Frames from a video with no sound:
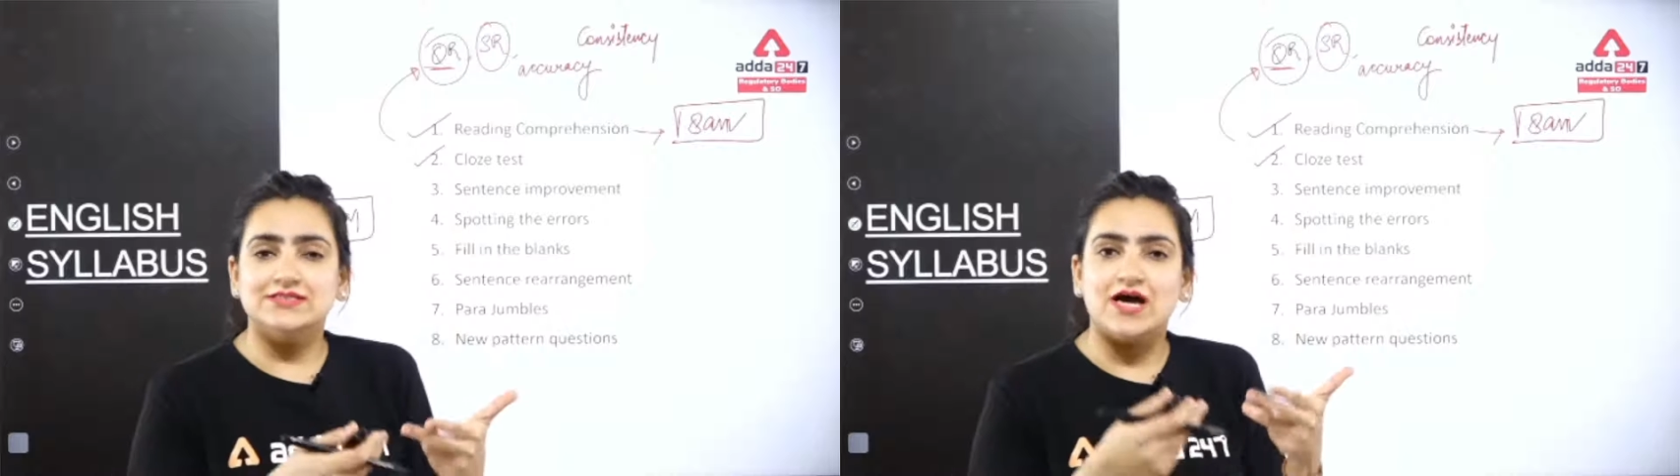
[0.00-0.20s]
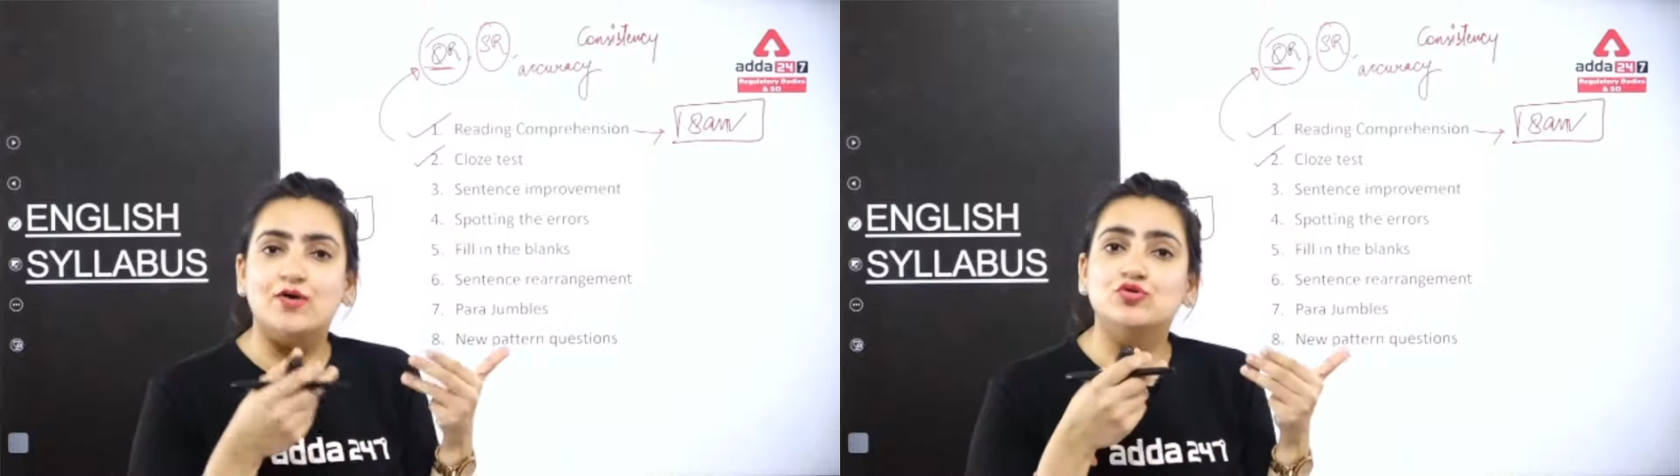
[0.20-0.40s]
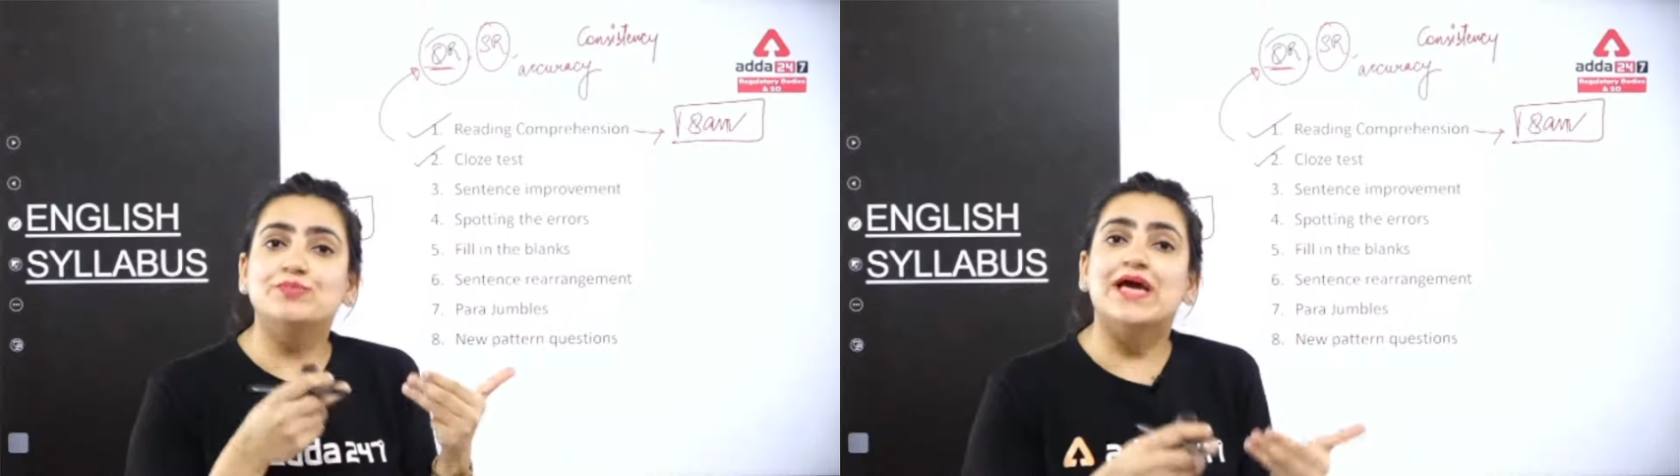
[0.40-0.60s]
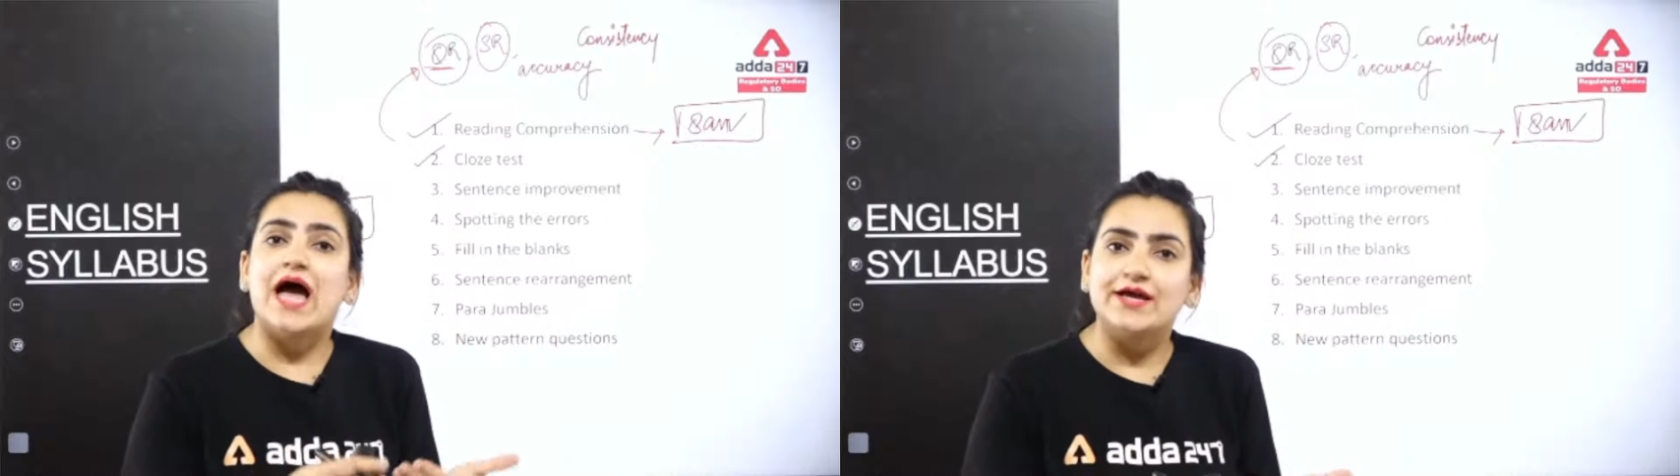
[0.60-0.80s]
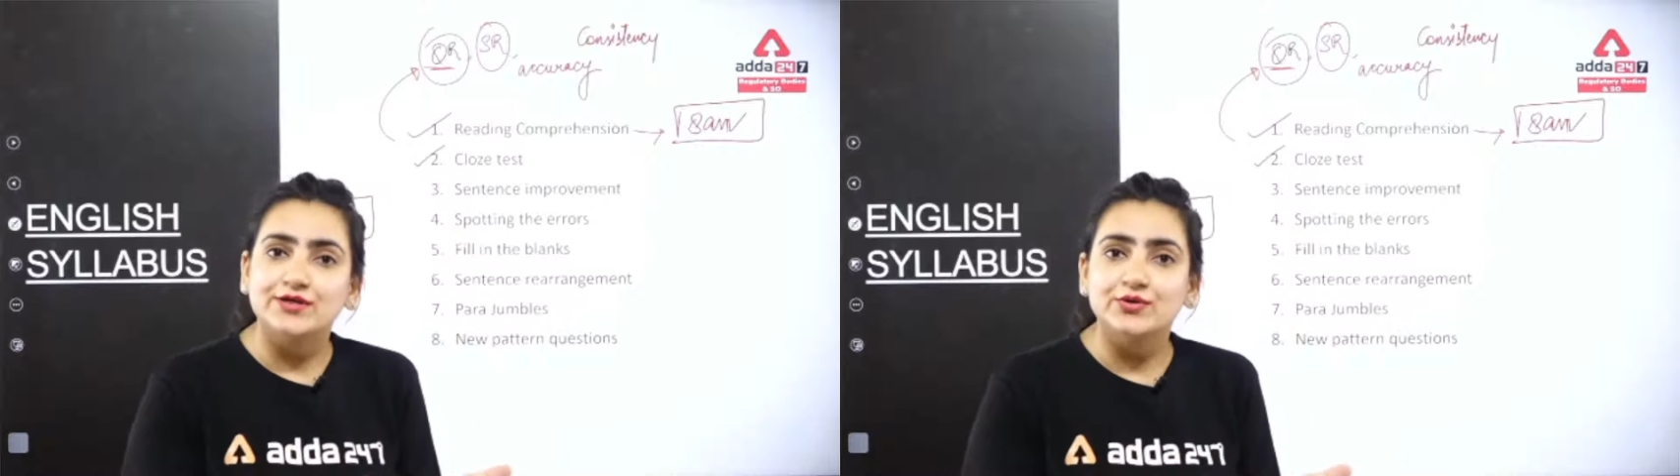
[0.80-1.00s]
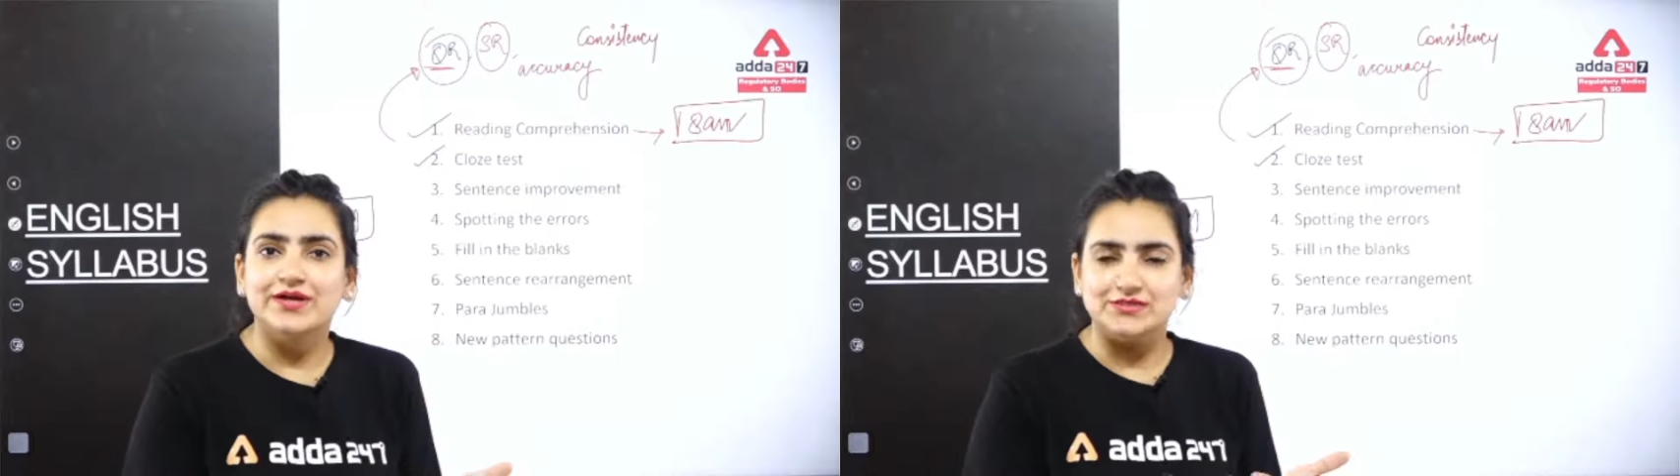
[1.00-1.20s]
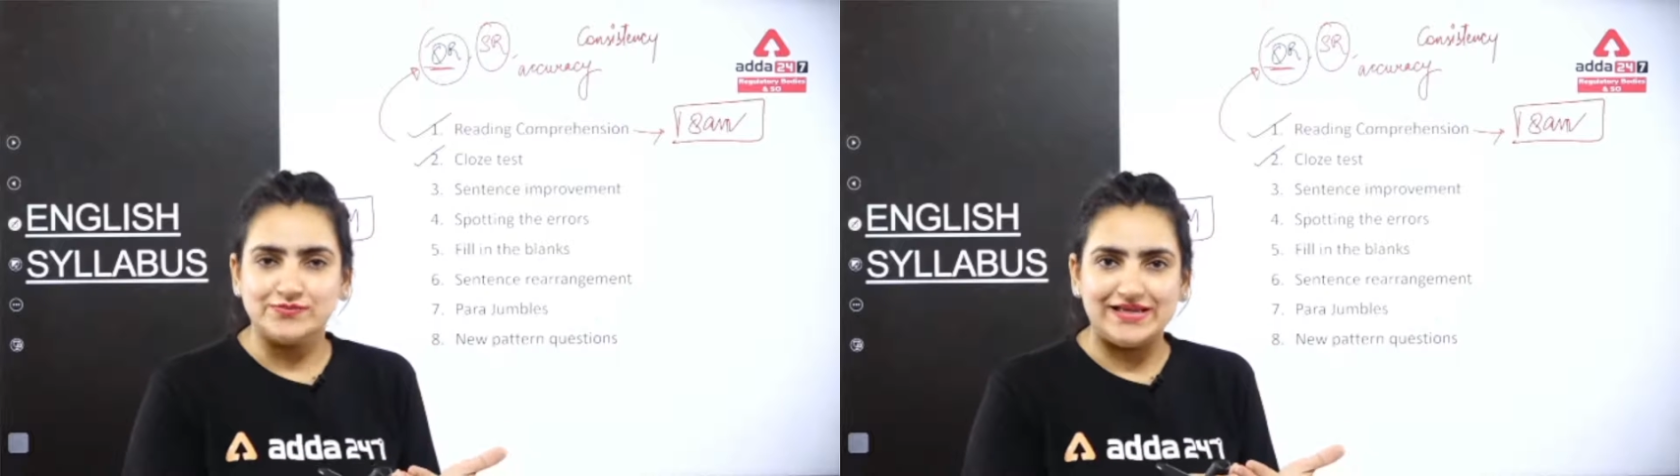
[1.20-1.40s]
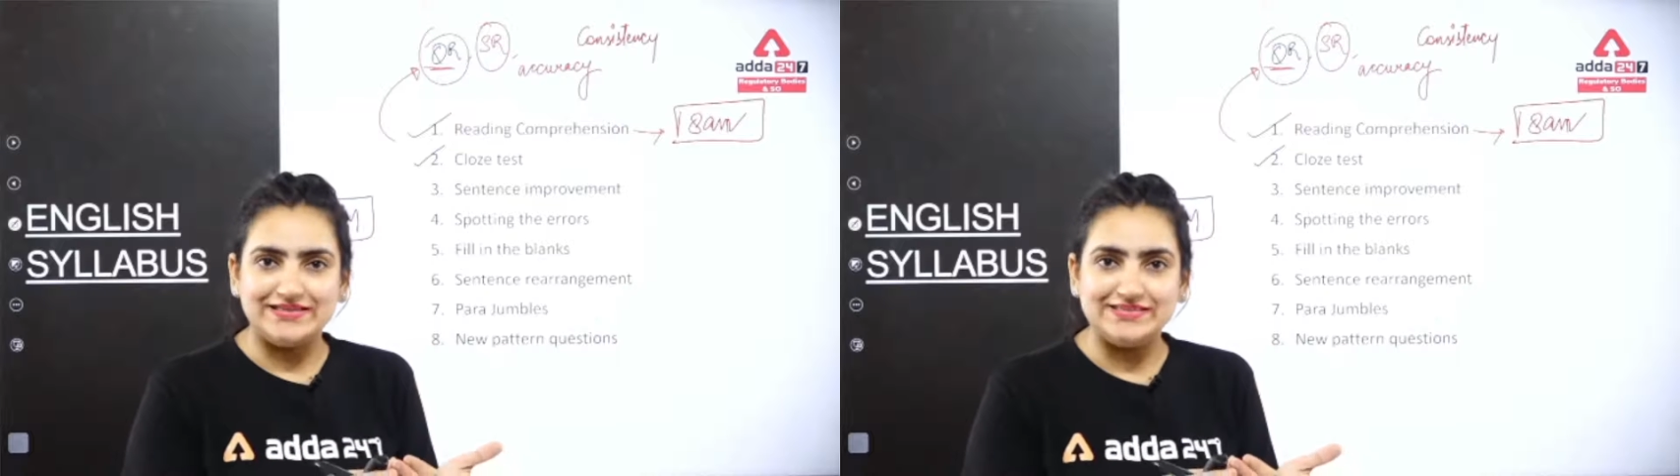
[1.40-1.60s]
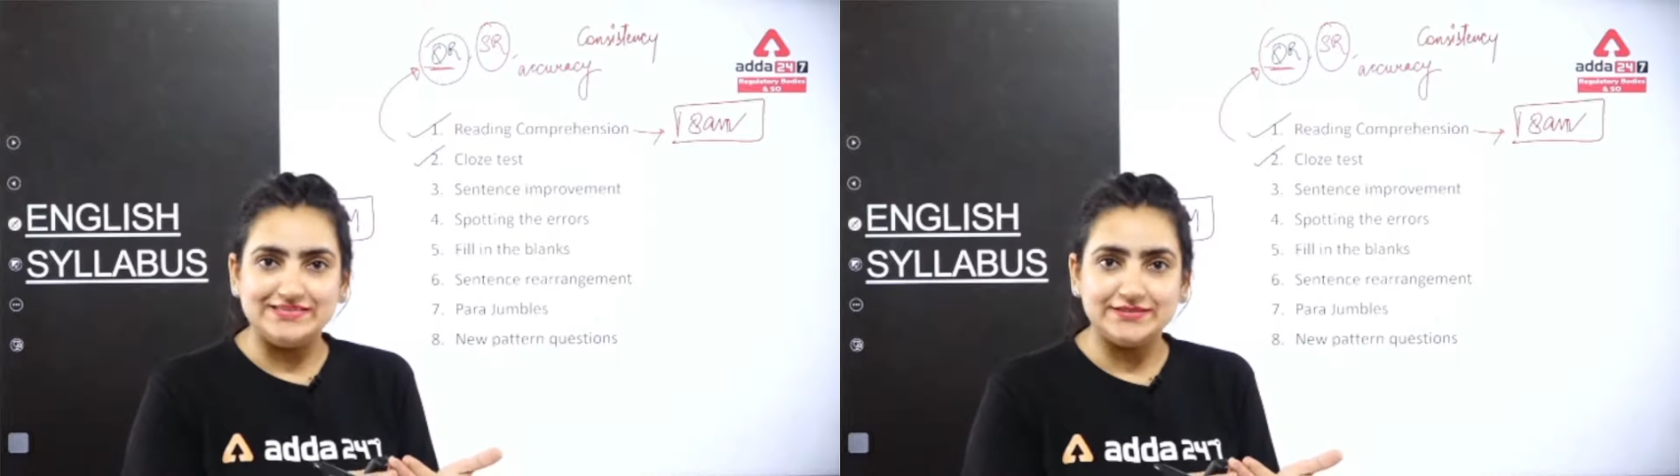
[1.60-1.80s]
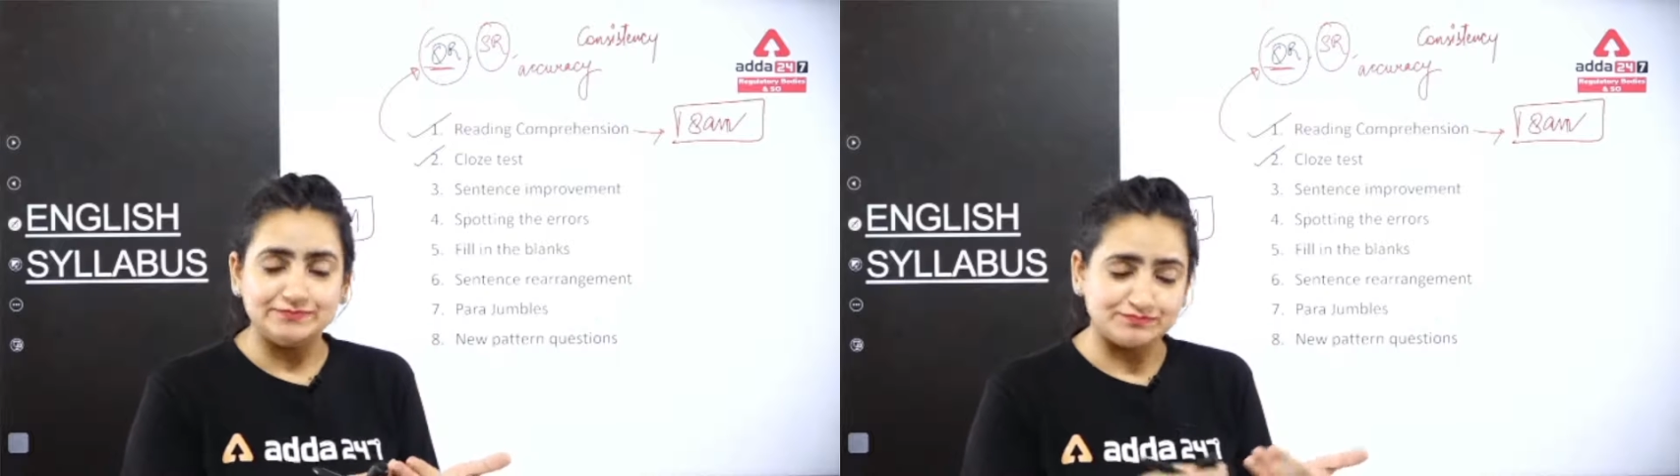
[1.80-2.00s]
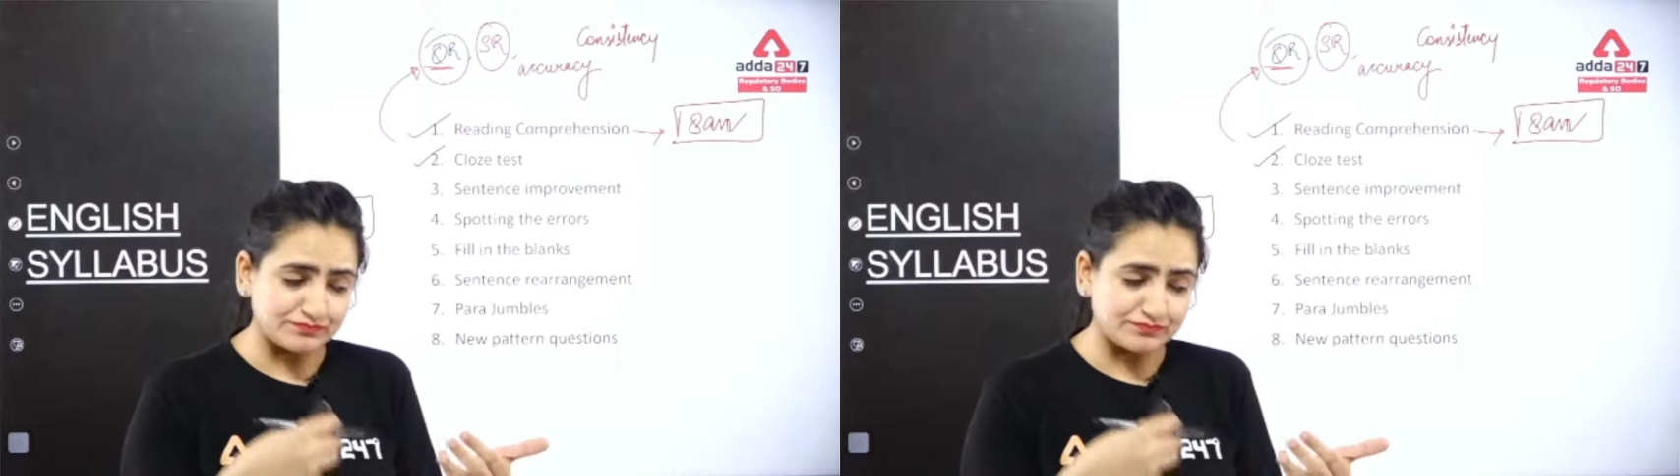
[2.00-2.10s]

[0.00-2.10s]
how to be accurate while reading,